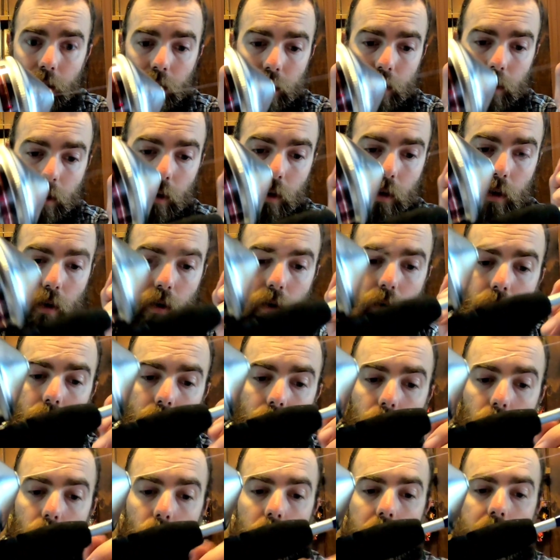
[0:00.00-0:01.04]
You'll
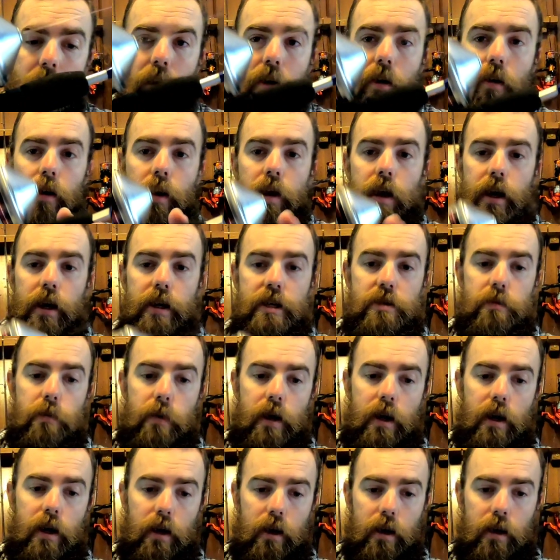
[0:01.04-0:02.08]
wind your cast
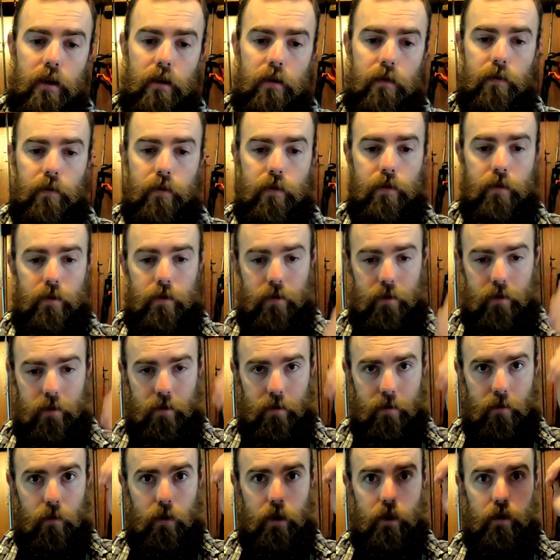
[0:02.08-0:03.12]
back,
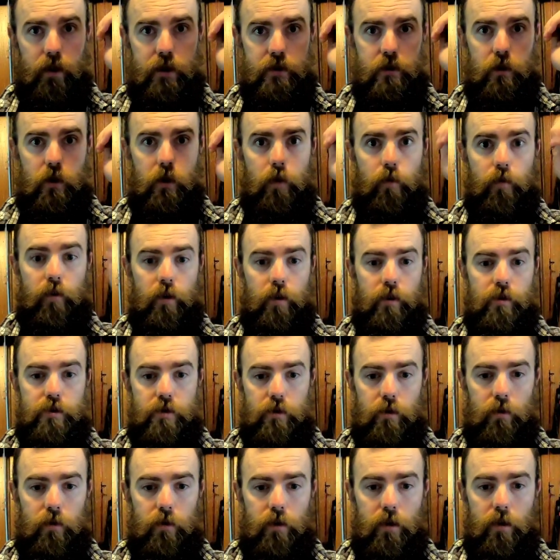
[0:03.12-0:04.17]
whether it's over your
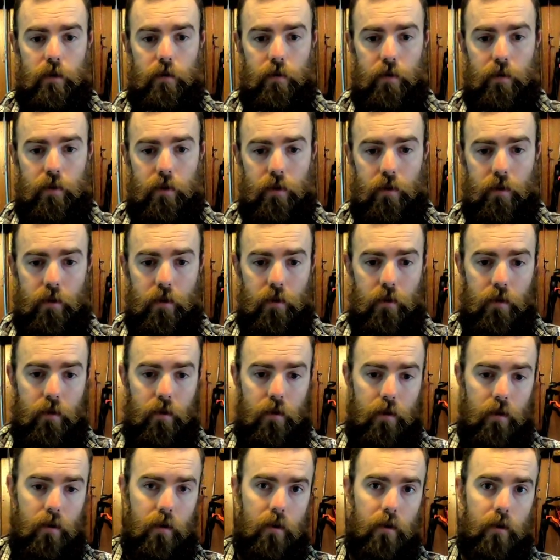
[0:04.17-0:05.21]
shoulder
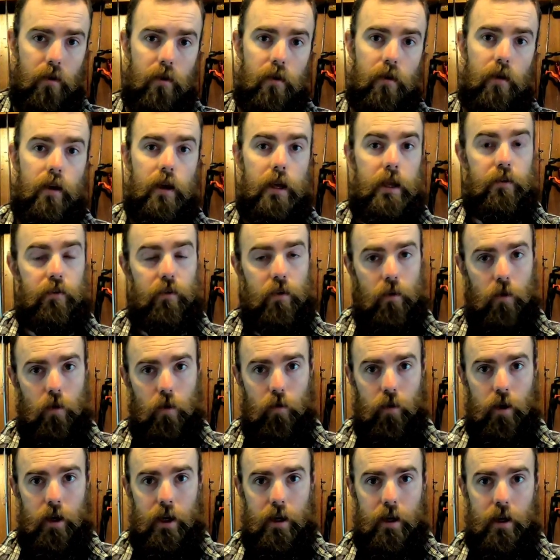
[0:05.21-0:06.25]
as an
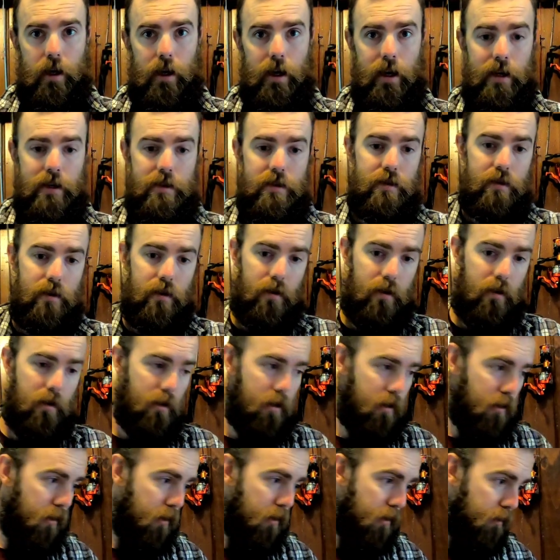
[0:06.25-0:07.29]
overhead cast,
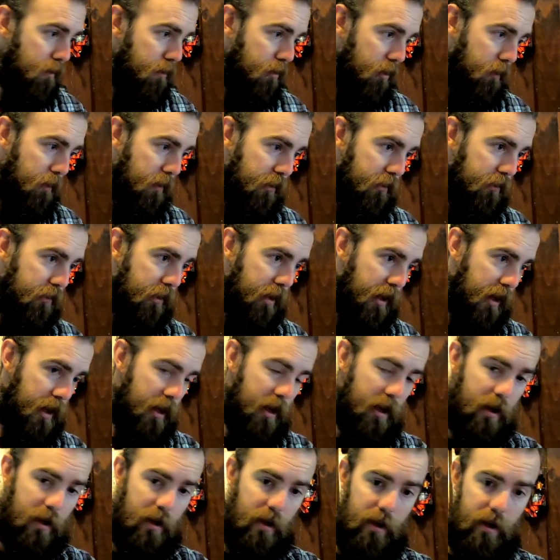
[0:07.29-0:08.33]
from the
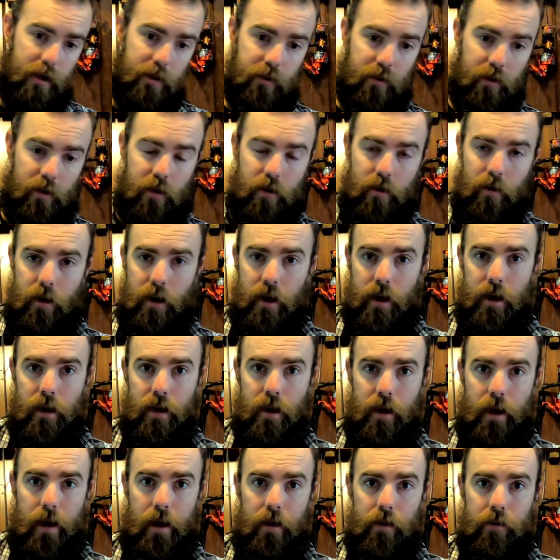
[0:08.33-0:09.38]
side as an underhand
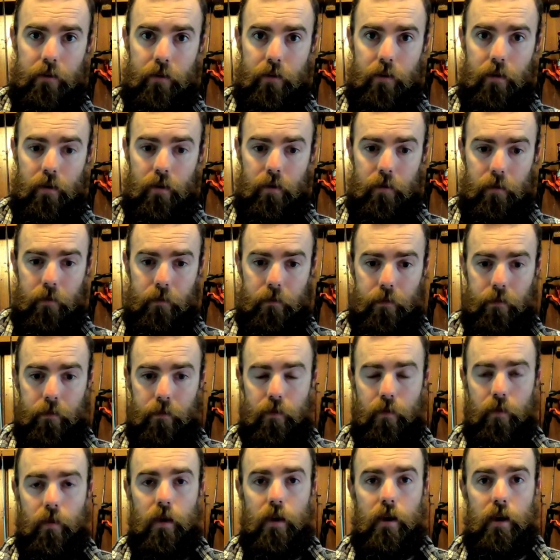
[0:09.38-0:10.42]
cast,
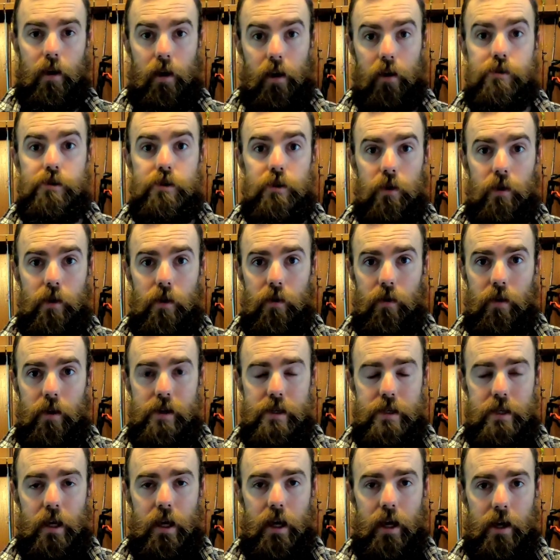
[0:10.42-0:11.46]
and I'll show you
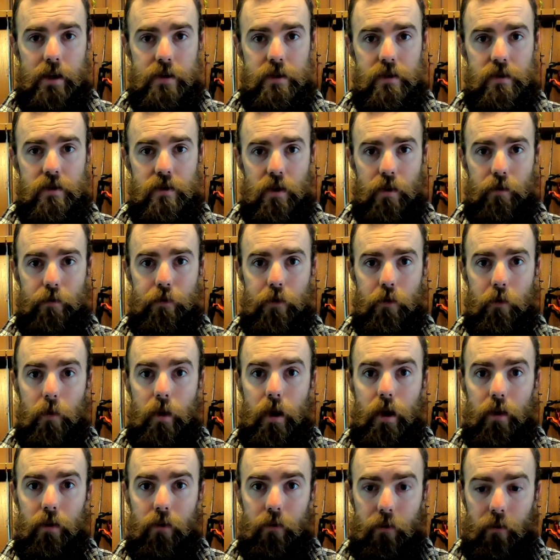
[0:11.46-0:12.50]
these casts in a few
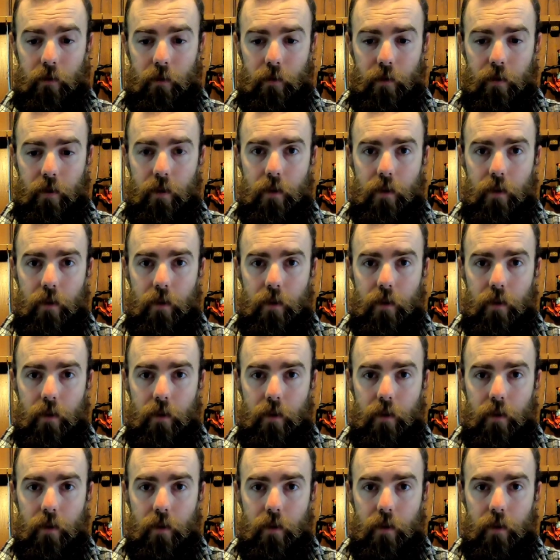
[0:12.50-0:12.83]
minutes.